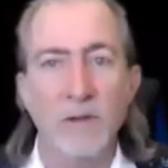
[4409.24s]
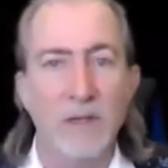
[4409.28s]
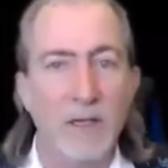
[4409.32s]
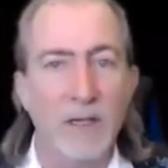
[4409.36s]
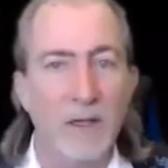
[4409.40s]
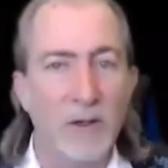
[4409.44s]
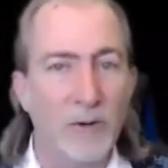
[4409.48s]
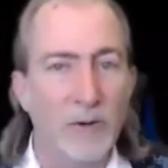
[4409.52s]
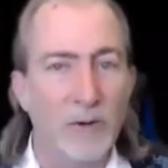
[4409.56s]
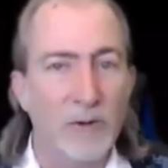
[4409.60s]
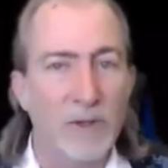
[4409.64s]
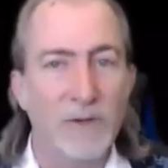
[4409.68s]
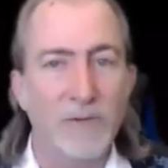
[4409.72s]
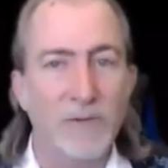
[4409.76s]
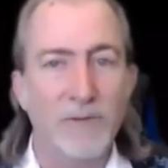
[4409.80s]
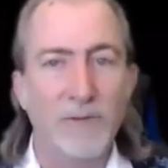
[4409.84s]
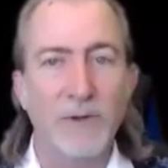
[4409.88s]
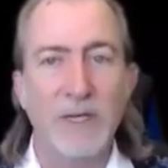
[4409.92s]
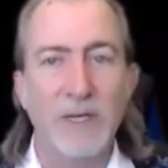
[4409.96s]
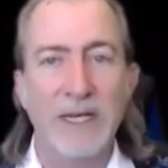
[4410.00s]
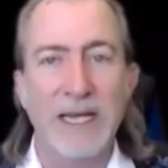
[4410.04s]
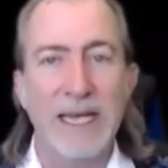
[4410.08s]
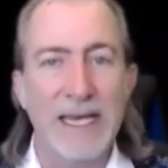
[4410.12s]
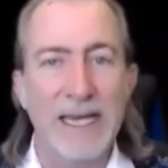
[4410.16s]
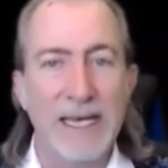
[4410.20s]
you know,
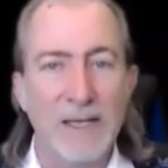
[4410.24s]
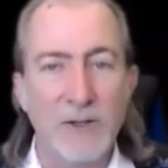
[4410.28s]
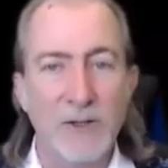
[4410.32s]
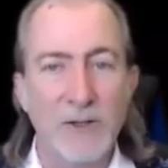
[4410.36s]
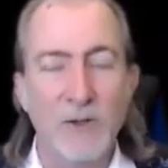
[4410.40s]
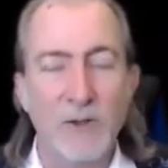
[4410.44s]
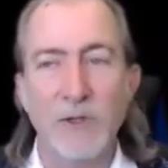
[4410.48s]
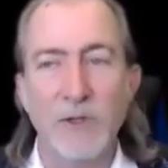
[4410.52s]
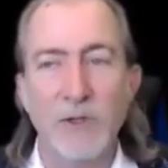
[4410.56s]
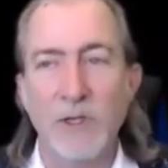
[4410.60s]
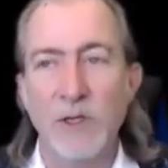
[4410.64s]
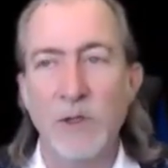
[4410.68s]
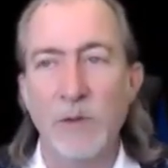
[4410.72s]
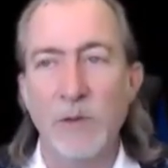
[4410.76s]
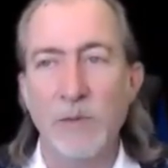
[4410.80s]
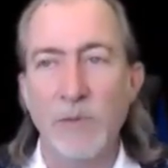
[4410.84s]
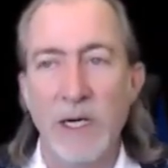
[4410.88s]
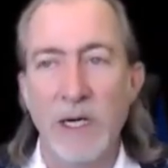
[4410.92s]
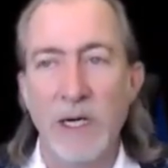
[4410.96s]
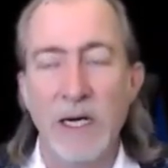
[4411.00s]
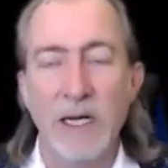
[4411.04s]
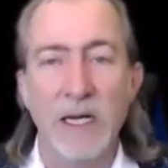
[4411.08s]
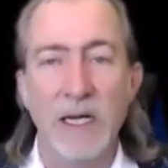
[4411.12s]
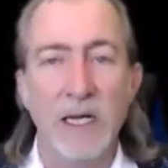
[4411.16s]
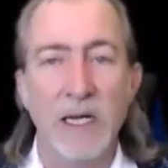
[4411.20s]
different cancers in her
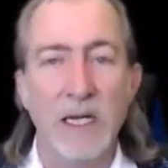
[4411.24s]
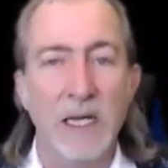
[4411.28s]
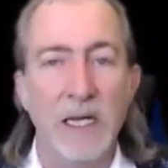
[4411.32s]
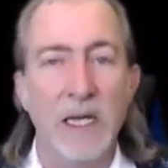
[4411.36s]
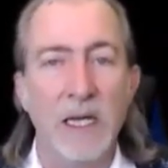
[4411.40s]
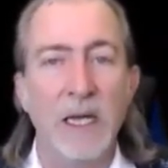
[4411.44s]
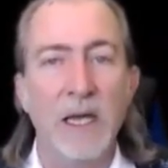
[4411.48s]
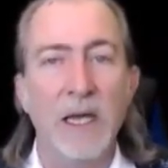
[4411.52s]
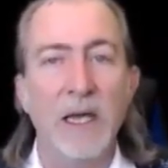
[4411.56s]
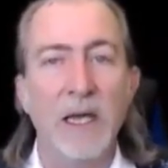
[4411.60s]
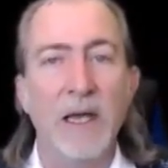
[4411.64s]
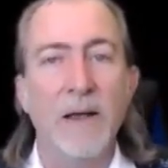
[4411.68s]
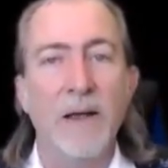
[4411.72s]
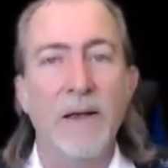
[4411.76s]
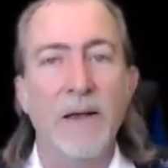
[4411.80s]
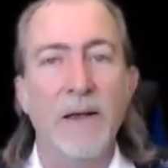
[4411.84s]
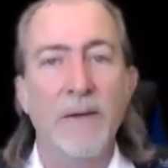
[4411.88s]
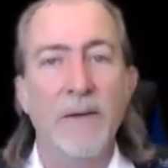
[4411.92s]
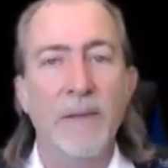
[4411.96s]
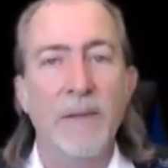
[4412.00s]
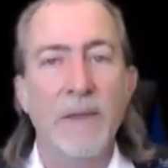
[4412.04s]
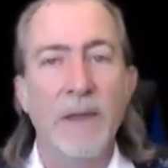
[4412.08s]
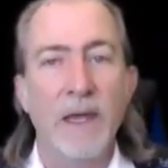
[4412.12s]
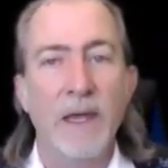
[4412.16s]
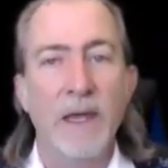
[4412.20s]
body.
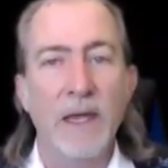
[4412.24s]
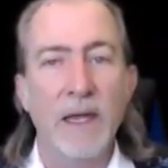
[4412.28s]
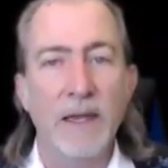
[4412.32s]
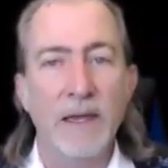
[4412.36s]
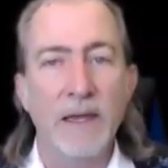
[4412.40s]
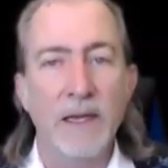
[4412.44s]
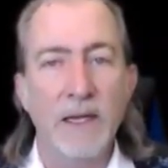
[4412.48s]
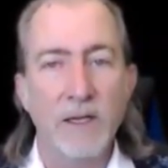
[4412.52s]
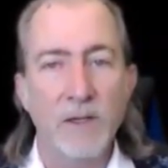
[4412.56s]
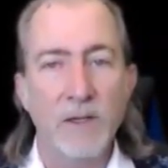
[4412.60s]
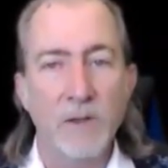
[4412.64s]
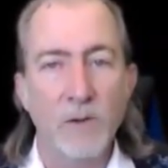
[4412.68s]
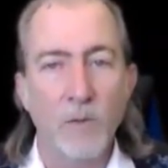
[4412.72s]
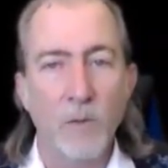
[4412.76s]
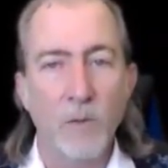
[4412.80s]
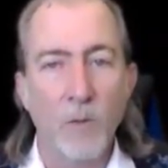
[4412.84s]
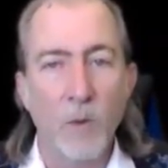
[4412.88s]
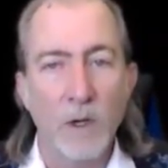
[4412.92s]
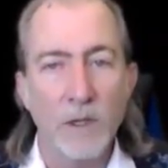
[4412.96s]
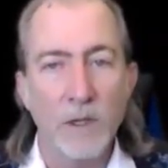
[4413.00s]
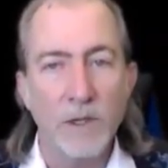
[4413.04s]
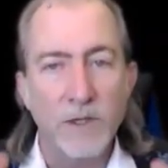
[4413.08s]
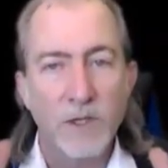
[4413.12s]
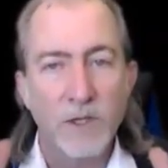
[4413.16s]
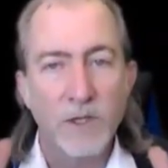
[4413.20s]
And then
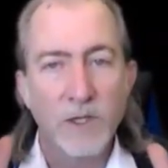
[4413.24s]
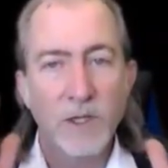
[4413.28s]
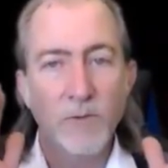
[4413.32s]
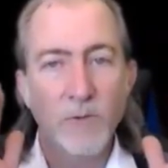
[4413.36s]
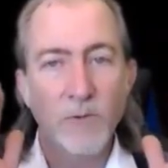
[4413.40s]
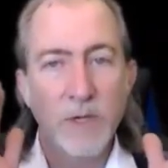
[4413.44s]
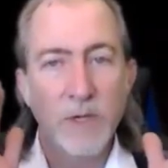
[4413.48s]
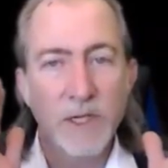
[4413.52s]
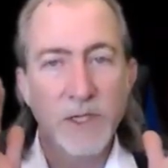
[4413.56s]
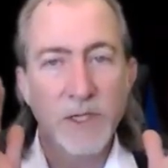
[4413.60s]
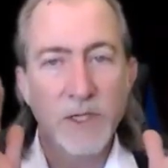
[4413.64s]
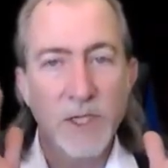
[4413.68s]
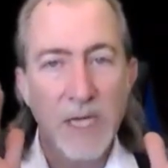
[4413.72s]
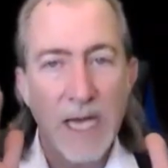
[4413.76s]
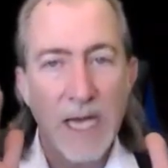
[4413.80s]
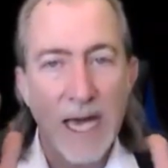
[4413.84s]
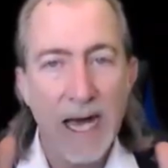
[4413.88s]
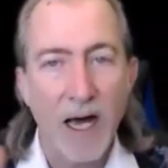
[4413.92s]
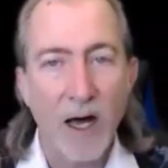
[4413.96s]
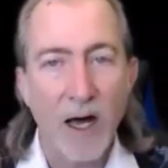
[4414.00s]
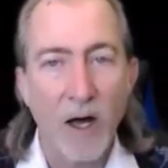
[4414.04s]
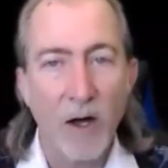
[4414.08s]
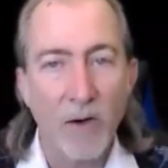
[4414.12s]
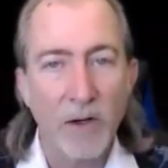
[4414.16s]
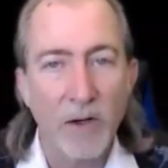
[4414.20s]
once she reached
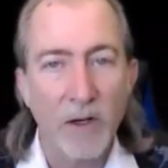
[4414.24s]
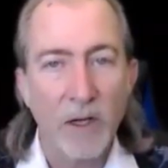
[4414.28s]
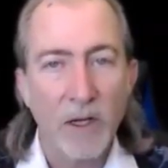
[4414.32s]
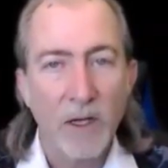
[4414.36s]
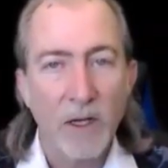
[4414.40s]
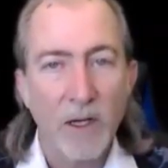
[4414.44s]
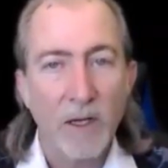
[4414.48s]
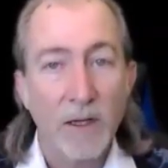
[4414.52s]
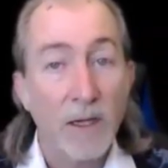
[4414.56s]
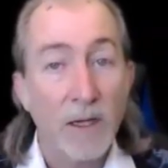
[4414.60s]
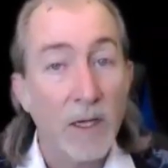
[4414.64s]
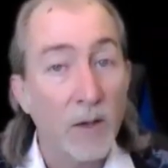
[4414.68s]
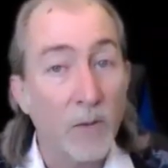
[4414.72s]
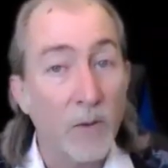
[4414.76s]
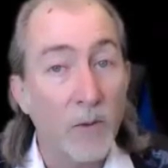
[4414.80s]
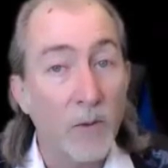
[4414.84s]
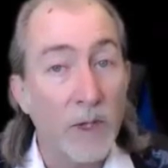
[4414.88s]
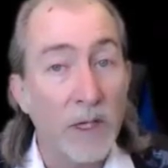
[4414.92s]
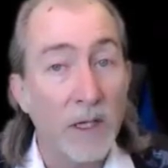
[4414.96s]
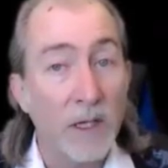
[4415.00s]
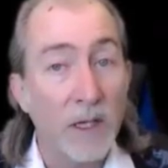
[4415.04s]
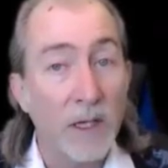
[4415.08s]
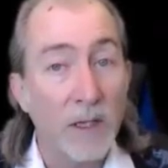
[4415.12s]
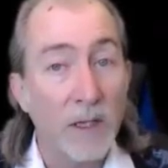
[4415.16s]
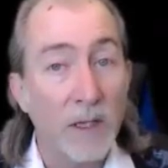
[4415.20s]
out, they
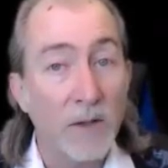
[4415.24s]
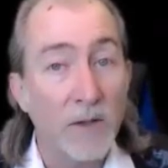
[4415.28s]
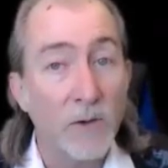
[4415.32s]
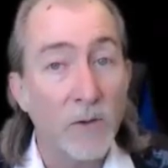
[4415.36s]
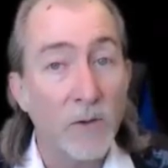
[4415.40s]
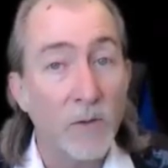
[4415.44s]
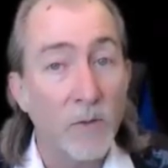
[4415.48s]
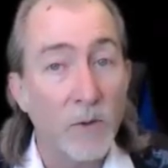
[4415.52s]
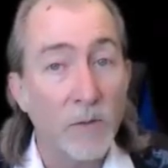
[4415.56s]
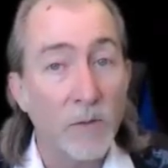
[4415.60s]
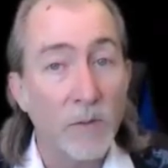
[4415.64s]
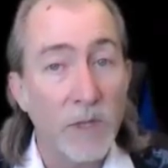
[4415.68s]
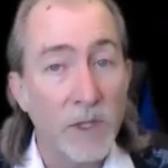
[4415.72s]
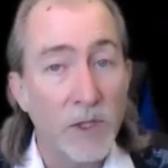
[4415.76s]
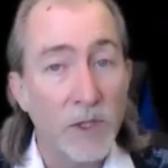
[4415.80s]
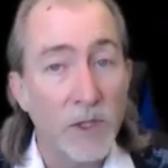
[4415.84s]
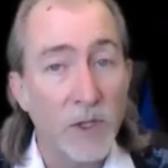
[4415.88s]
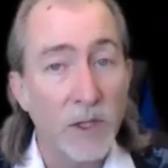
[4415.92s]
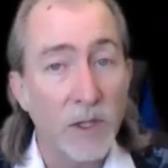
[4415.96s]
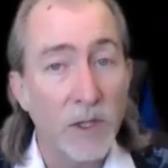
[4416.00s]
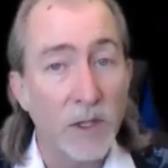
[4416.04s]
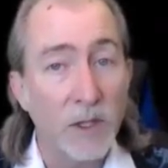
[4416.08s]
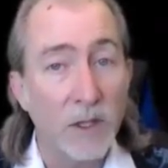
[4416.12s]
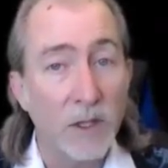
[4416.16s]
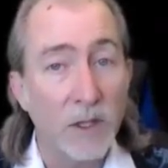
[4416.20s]
went into
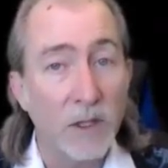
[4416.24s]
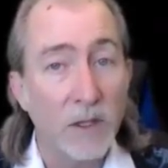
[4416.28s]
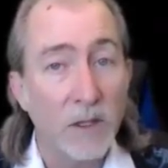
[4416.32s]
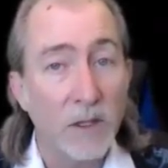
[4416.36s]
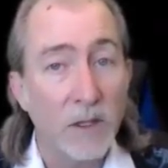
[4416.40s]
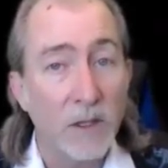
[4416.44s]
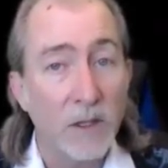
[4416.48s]
remission,